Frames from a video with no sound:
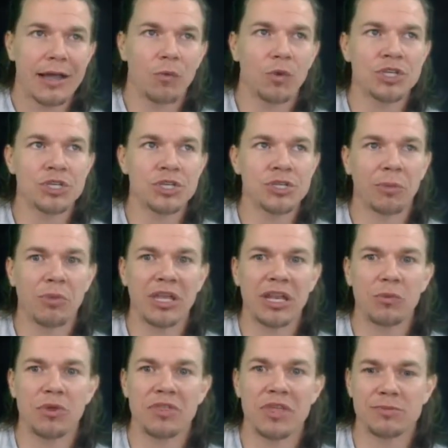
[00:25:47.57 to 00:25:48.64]
we just come in
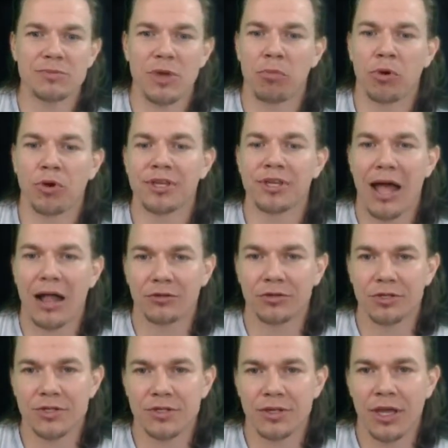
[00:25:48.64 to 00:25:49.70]
and we think it's about burning
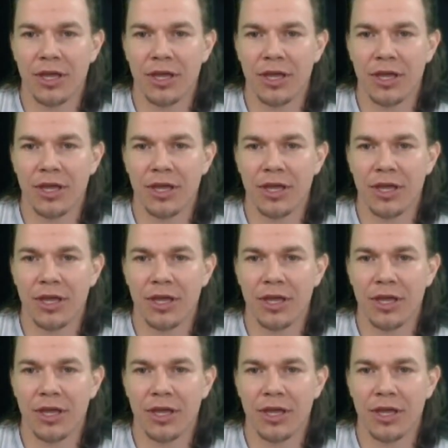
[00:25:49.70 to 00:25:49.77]
calories.